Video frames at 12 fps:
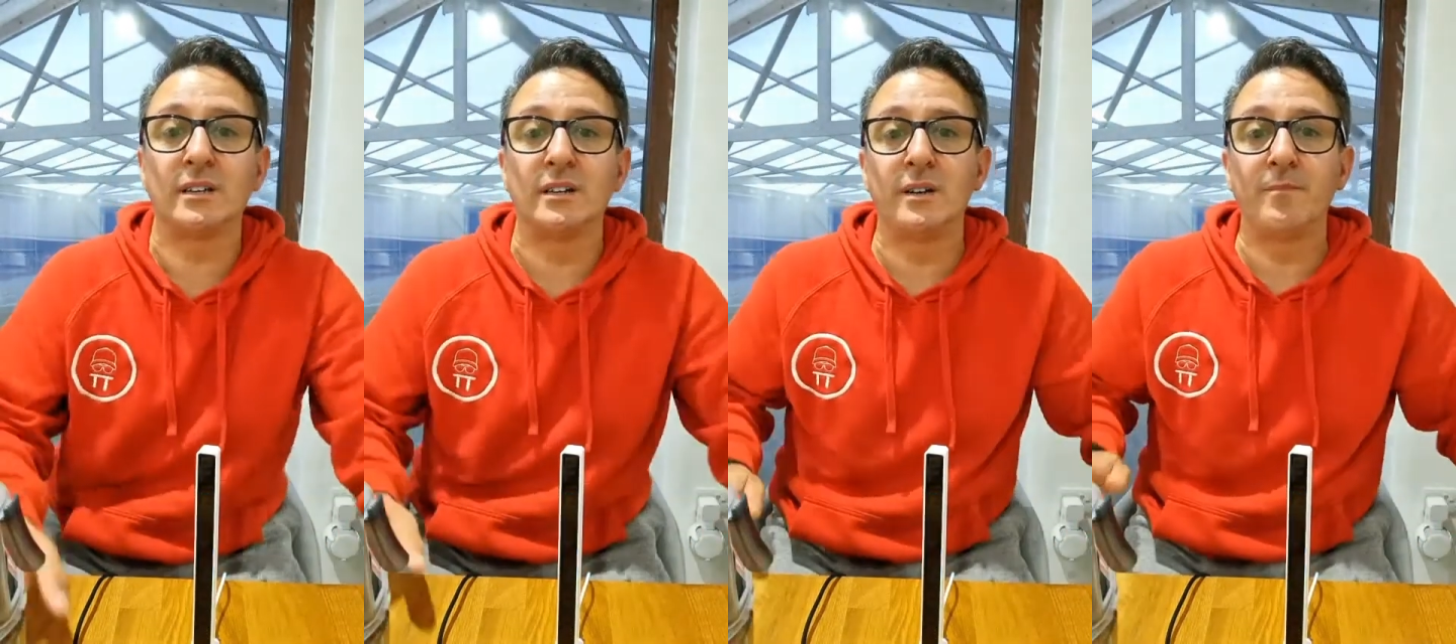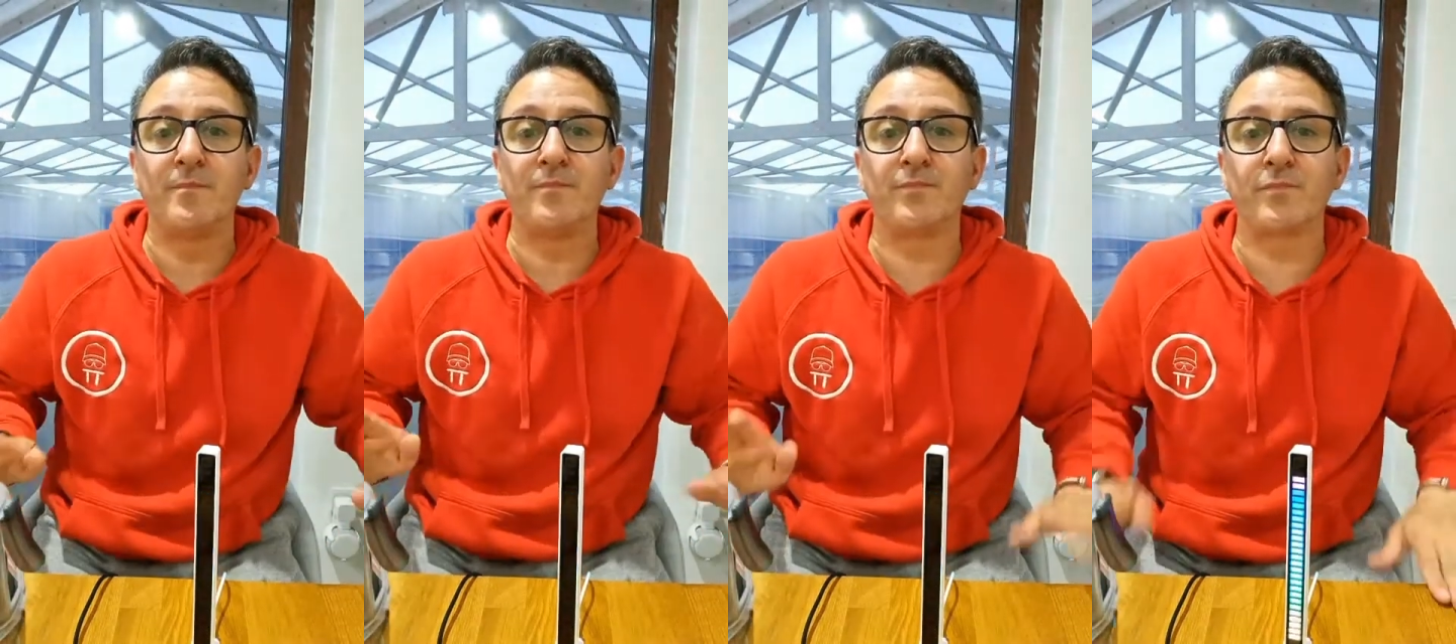He
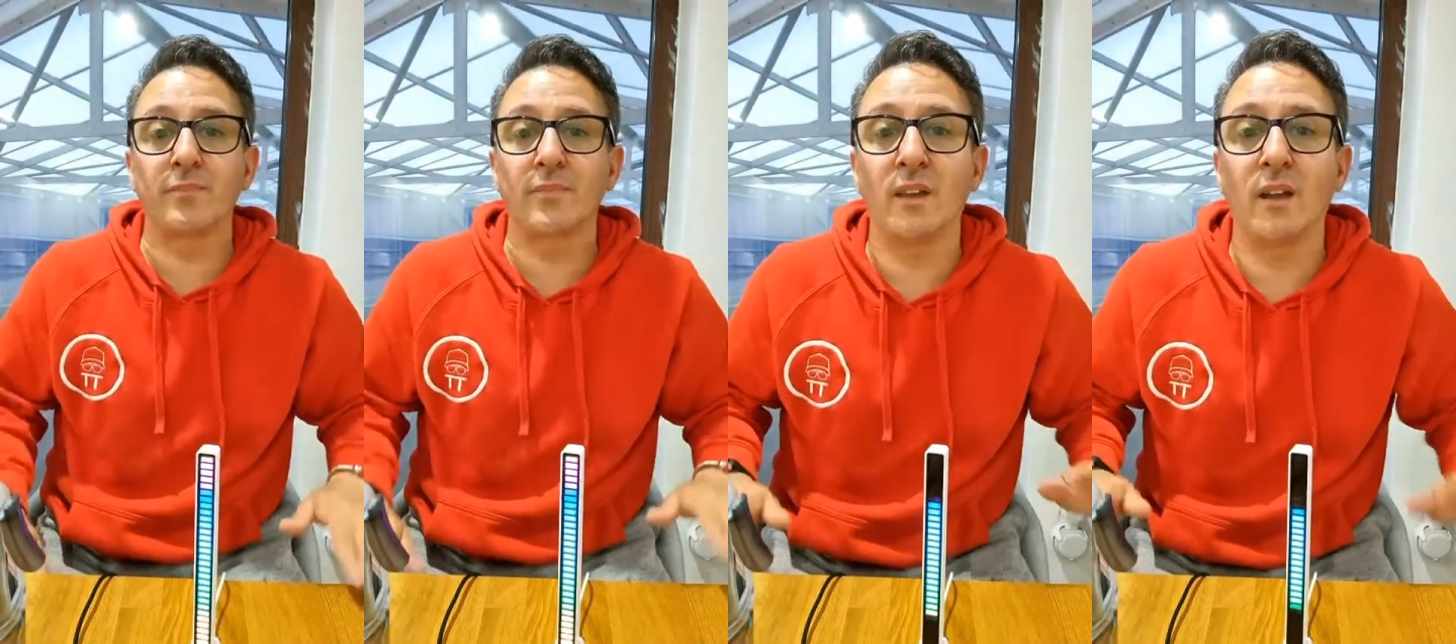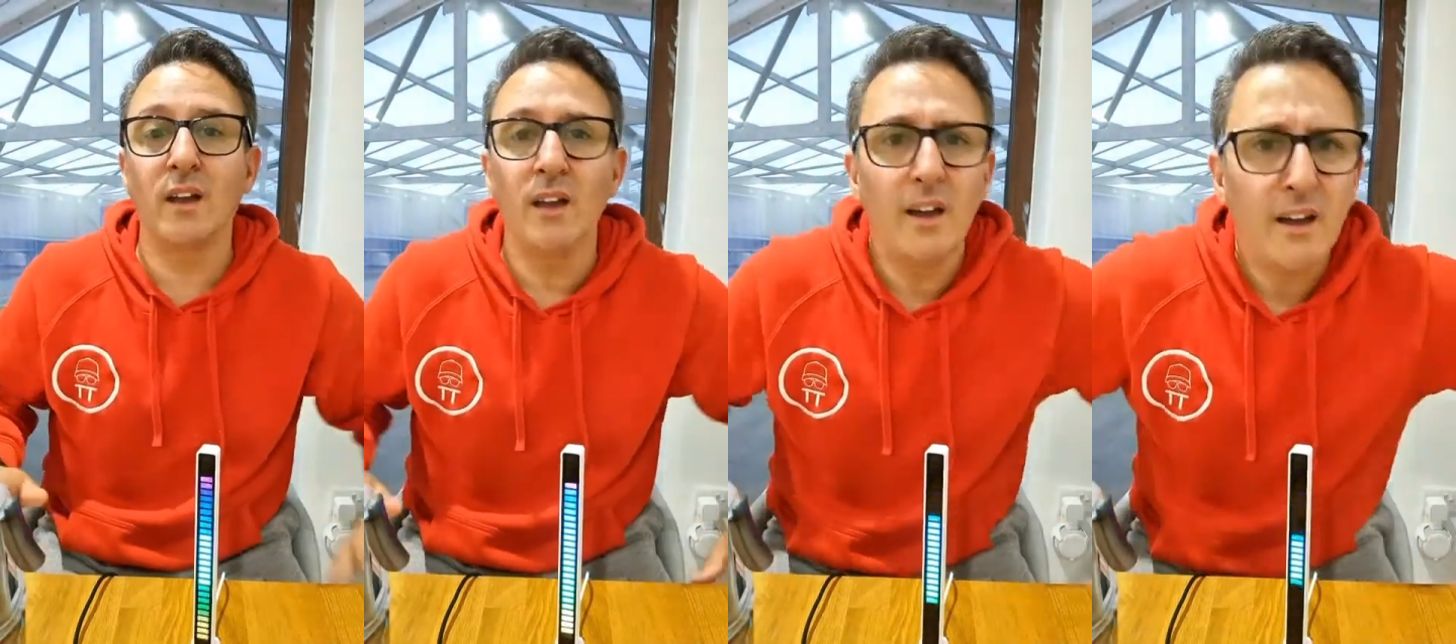was good,
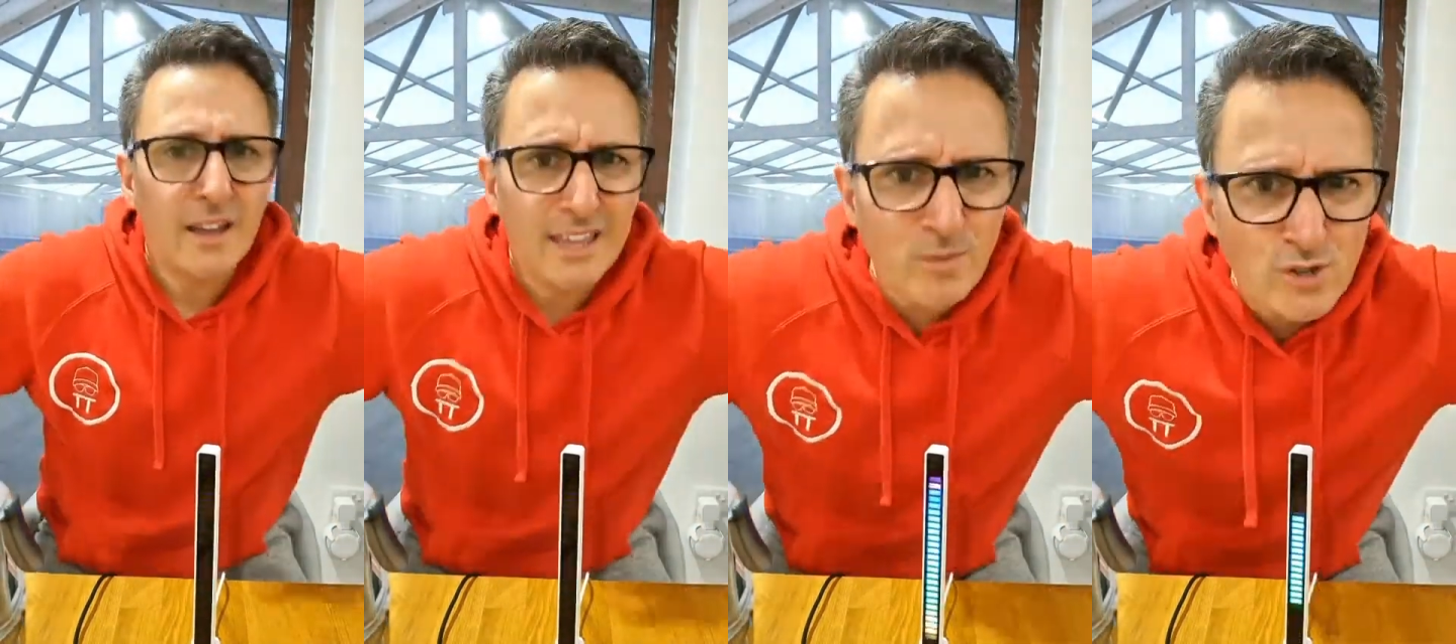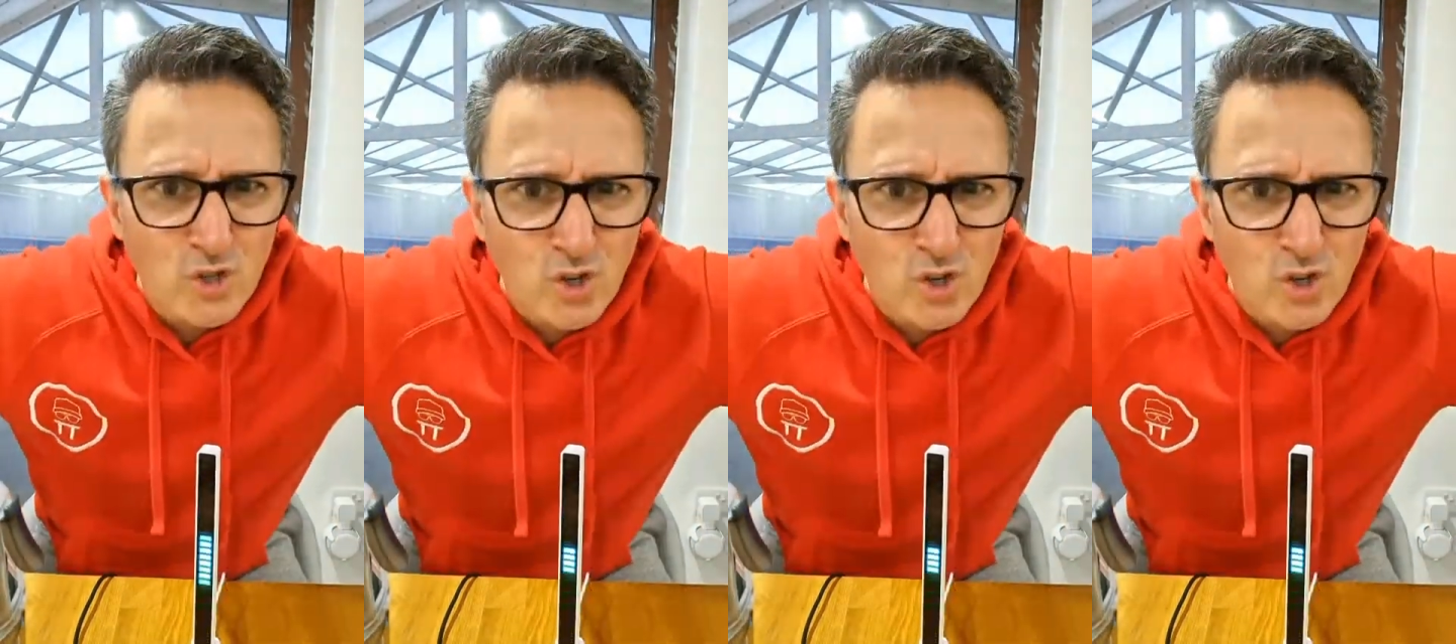Lottie, wasn't he? He